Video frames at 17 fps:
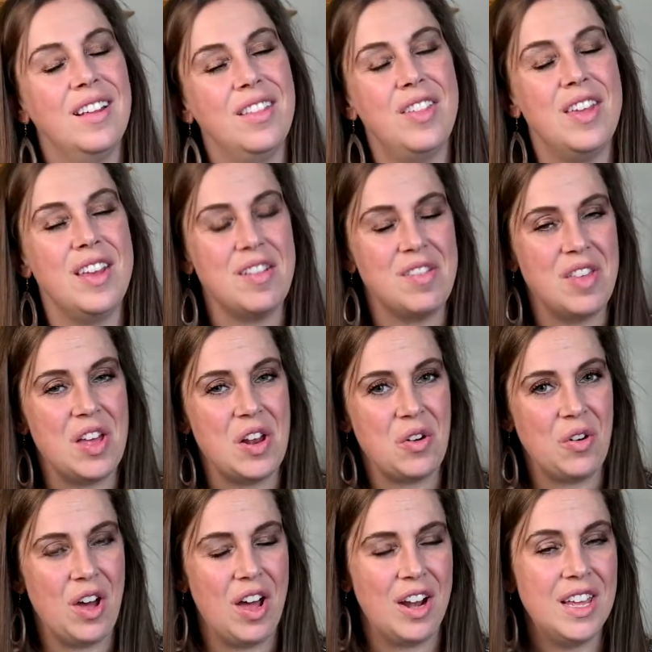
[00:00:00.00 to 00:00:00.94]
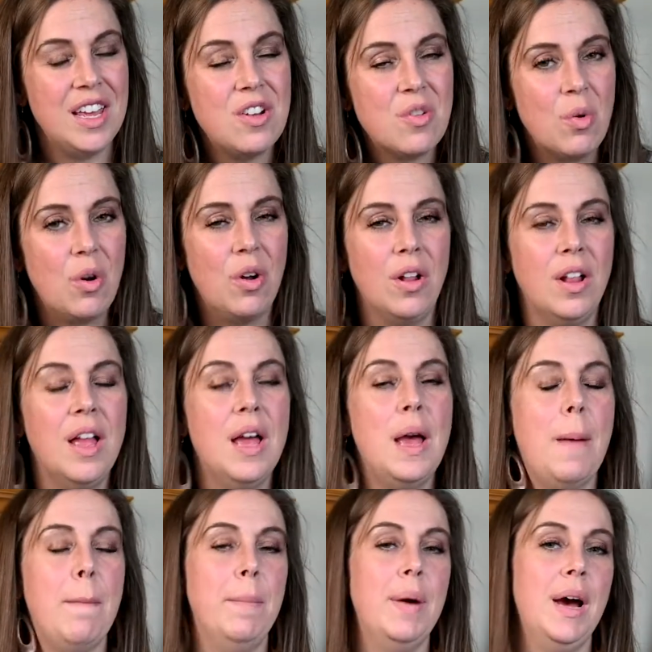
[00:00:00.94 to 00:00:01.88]
things that are not equal,
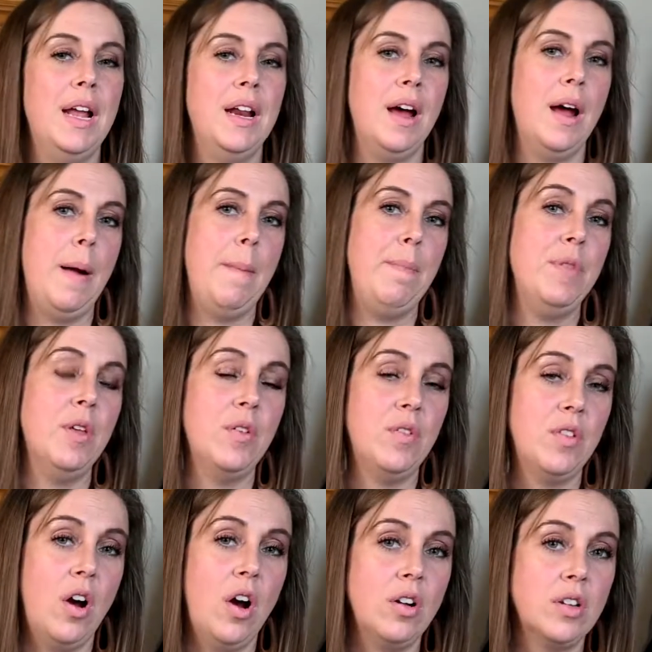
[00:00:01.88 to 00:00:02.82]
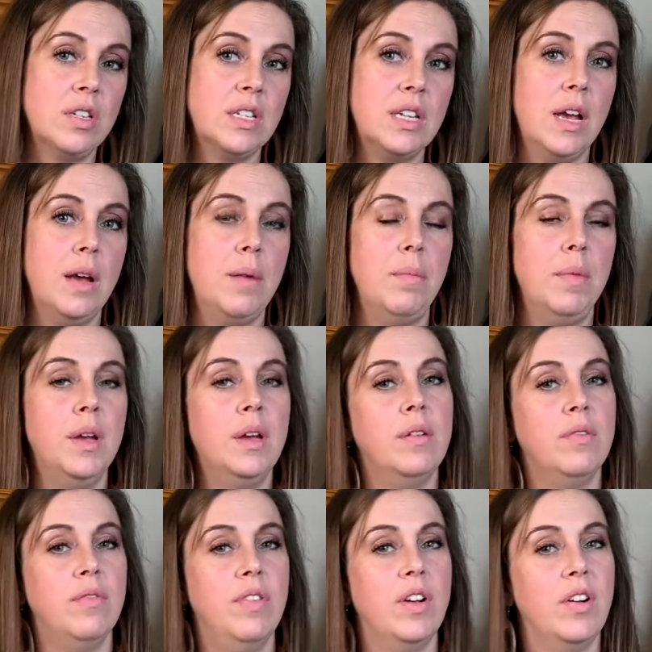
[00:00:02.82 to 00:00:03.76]
but those are some
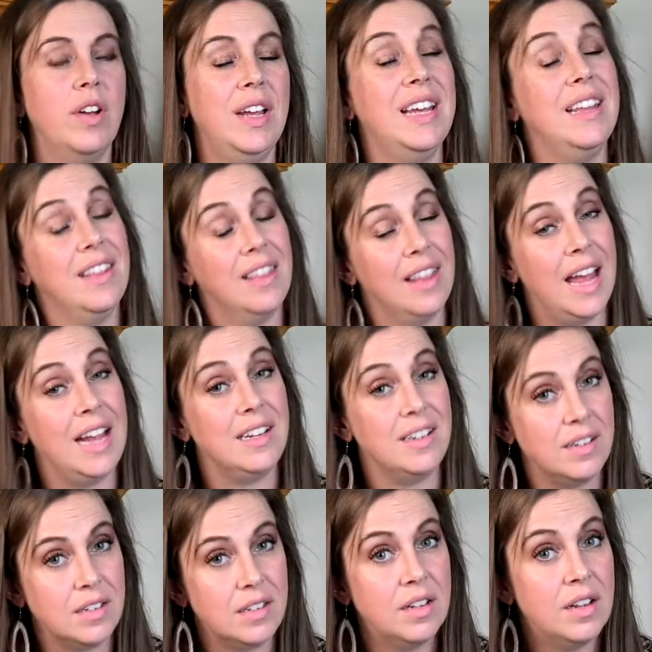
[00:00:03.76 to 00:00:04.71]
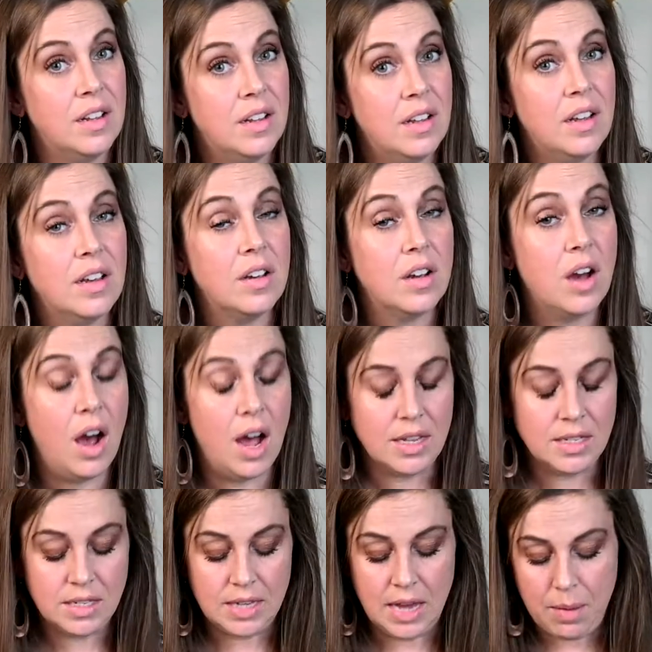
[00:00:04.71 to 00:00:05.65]
very enlightened
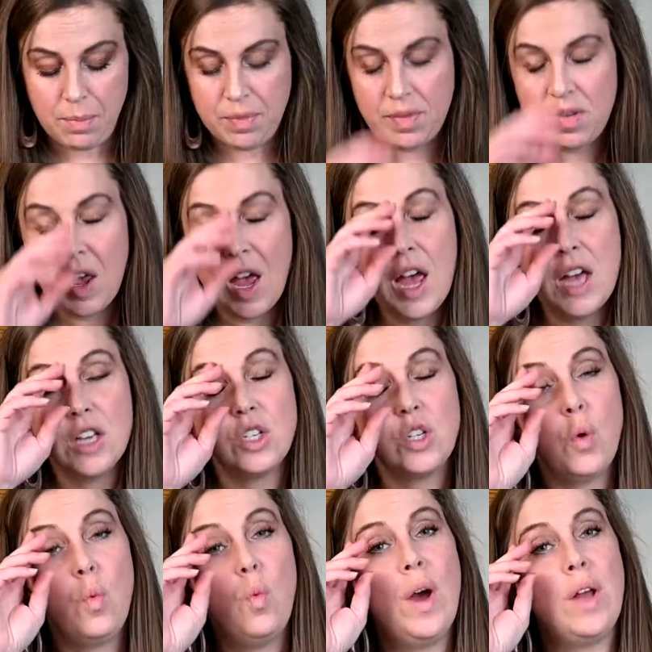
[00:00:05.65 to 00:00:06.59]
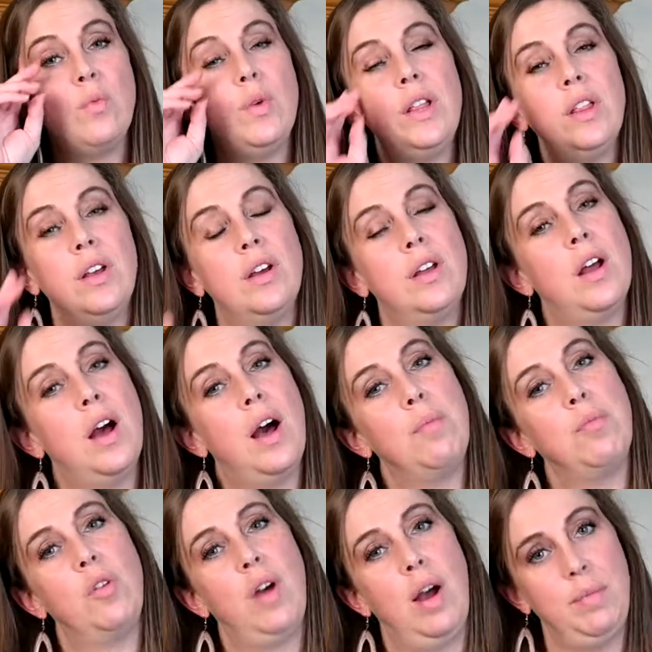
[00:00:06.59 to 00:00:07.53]
concepts. So when we look at
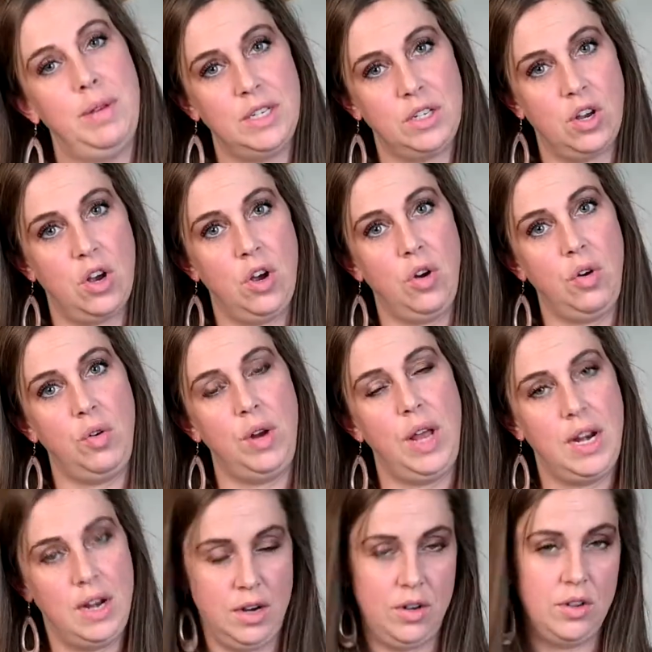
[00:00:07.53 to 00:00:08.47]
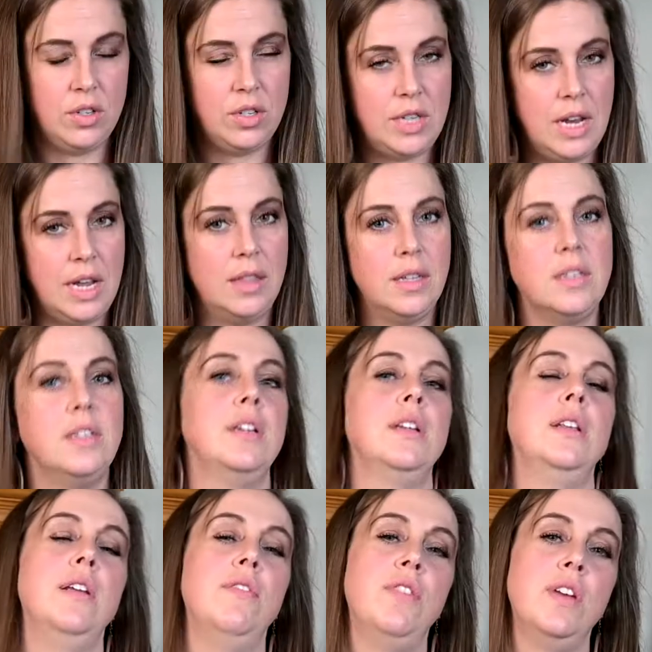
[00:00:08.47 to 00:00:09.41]
Hammurabi's code and understand the
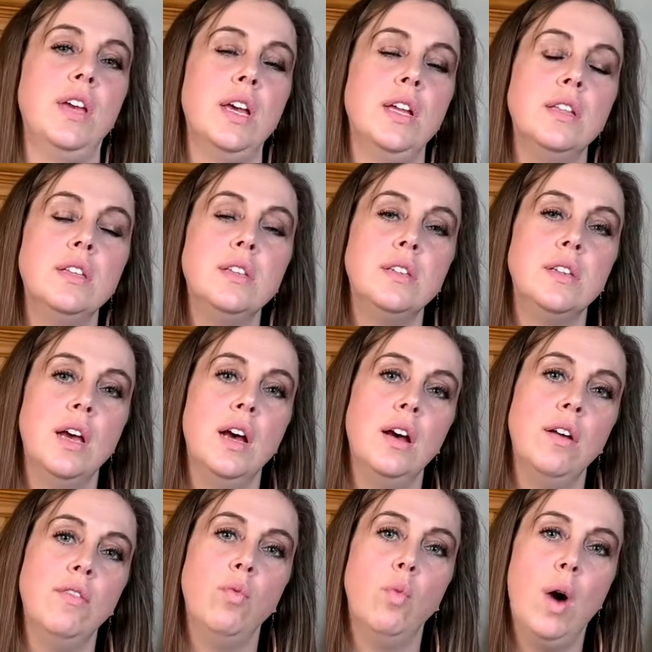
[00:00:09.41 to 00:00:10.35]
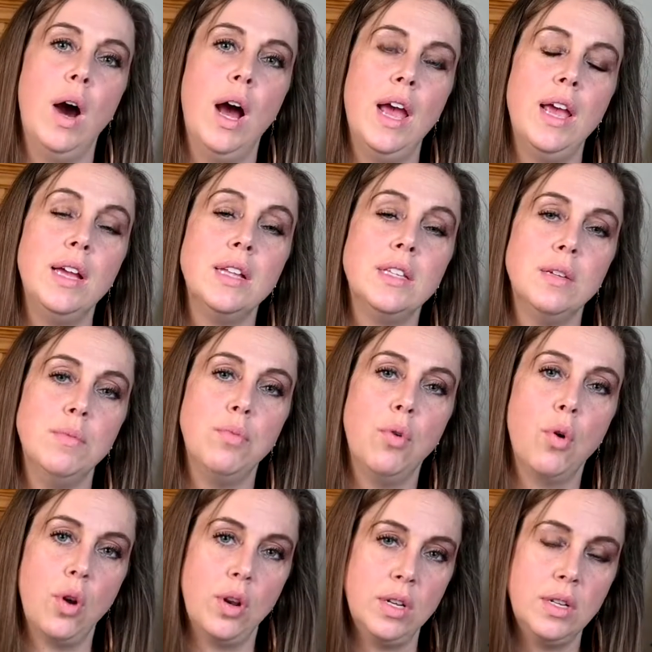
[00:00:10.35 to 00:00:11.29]
significance of why it's
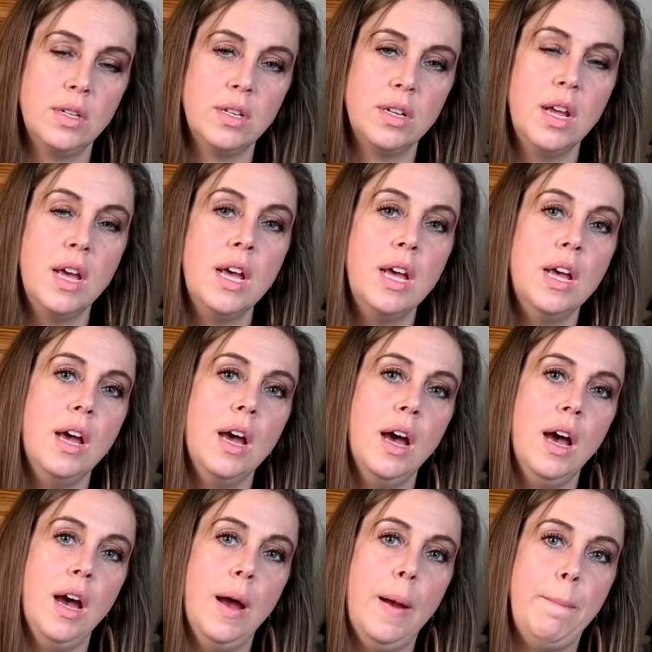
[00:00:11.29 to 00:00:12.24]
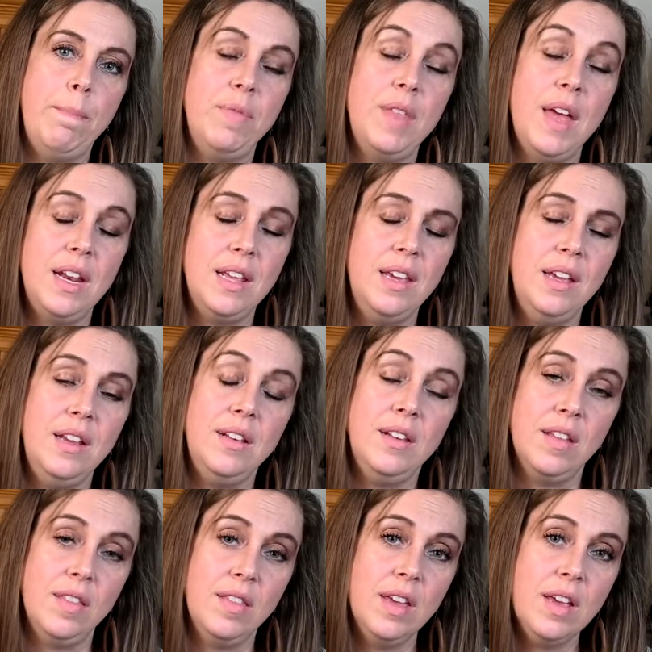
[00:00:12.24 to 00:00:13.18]
important that he
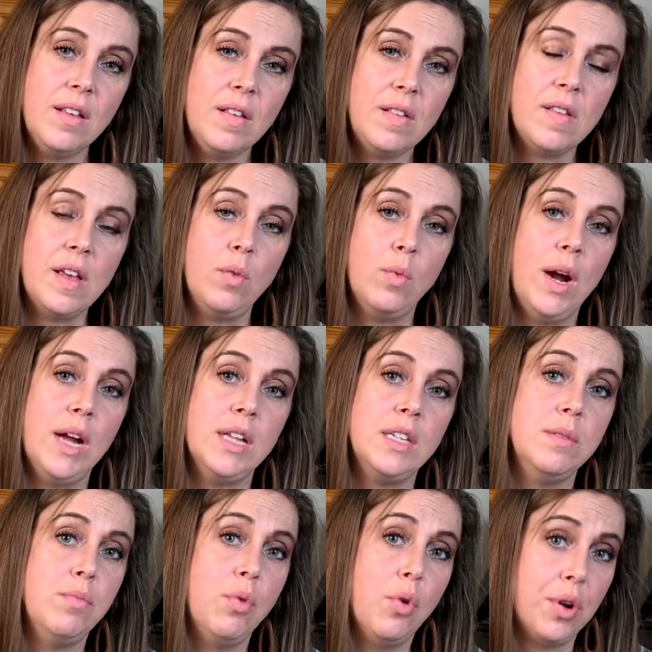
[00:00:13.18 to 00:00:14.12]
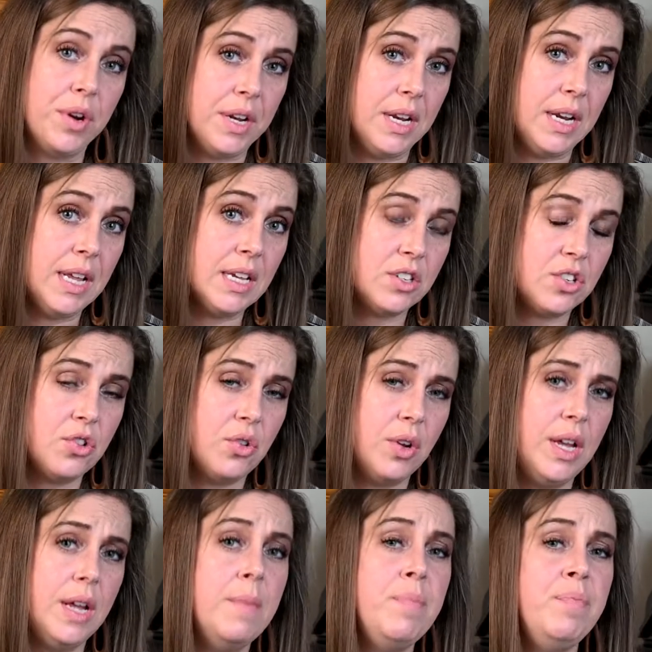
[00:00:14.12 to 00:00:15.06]
did this and why important in
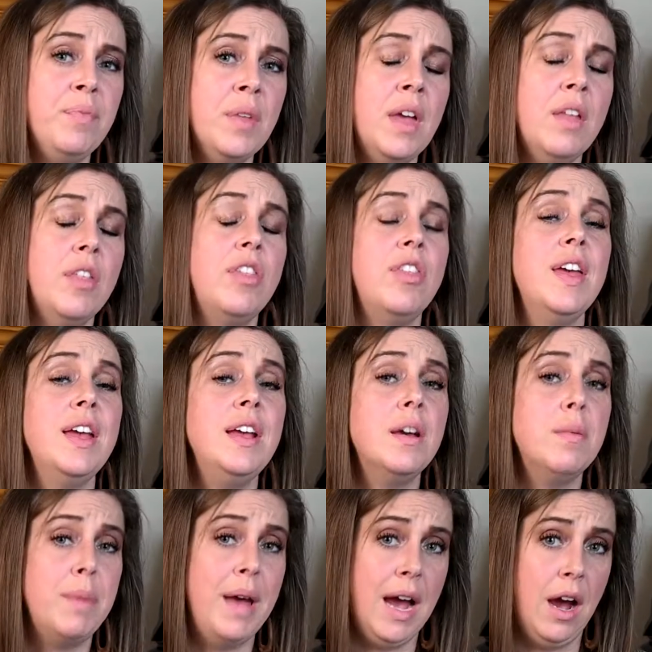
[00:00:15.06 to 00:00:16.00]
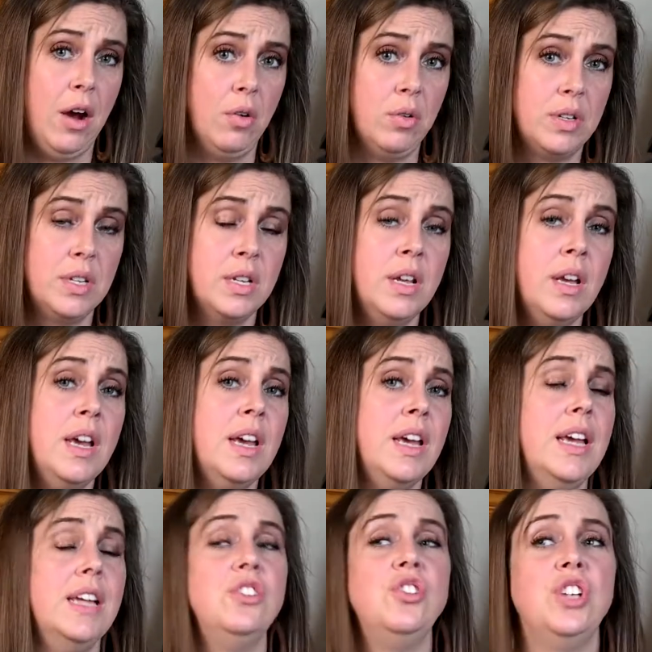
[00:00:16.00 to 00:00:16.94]
history, think about,
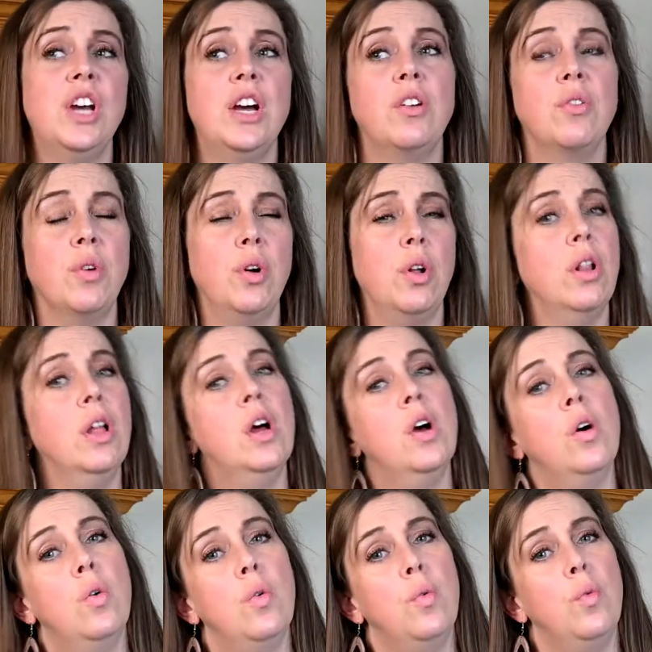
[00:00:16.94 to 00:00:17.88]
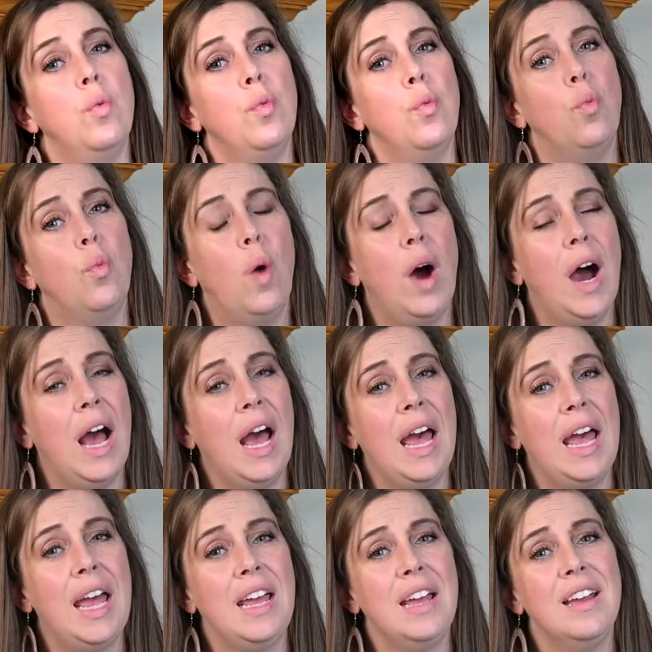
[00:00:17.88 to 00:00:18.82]
in general,
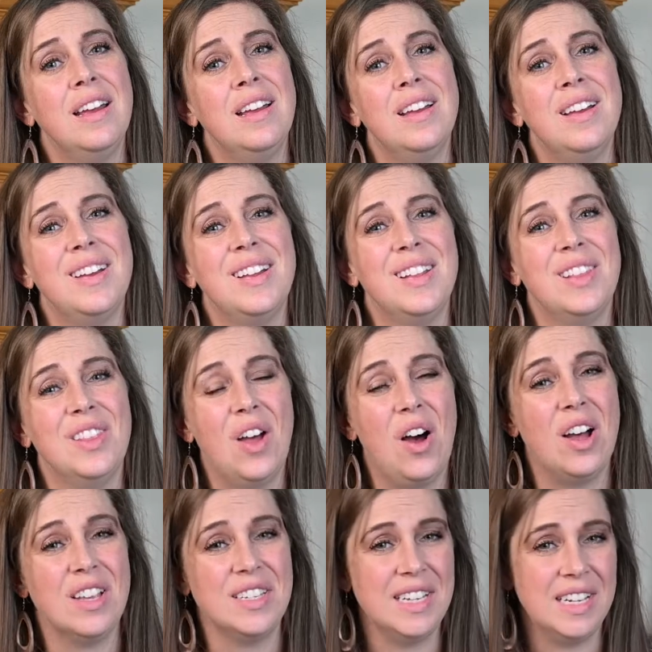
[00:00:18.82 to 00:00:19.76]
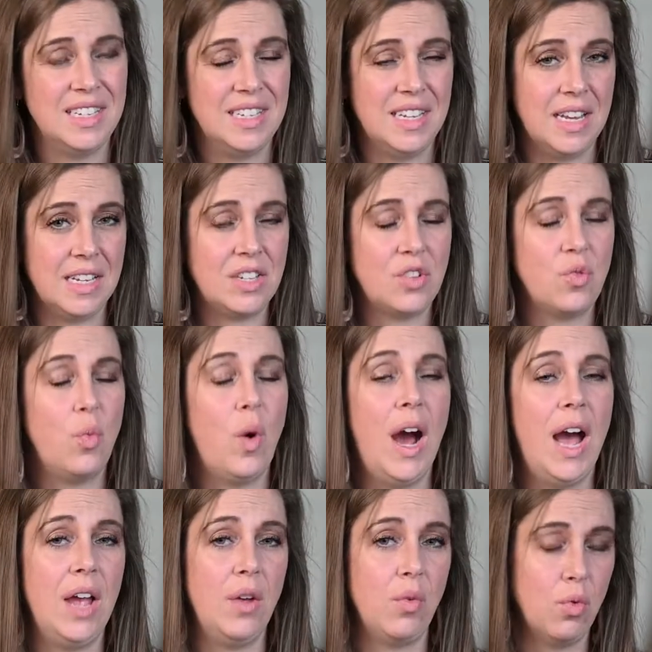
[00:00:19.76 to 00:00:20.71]
why laws exist,
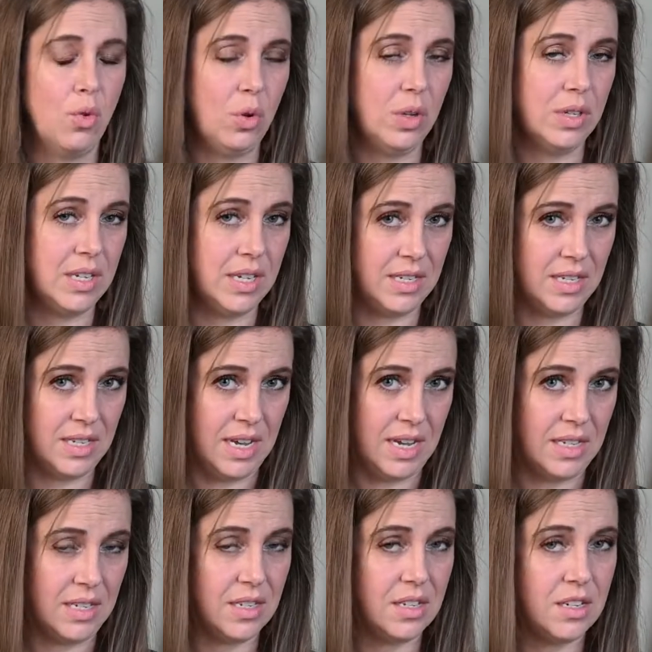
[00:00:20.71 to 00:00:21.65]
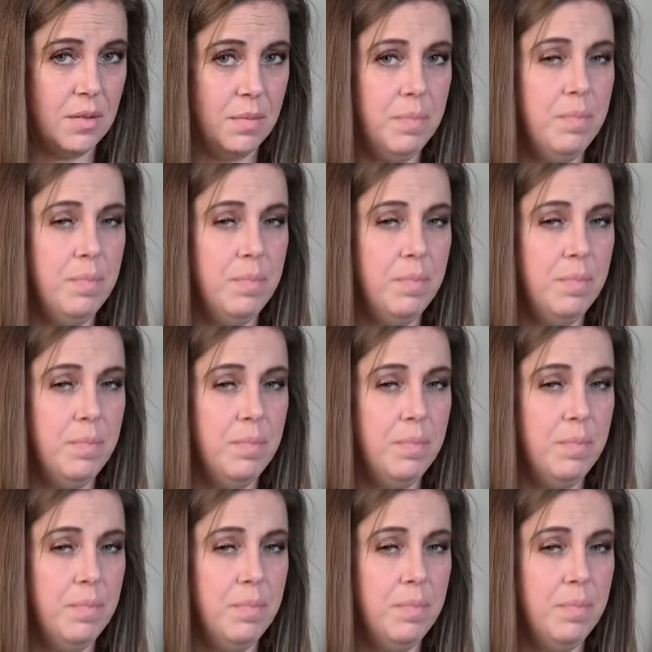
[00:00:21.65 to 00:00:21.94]
why rules exist,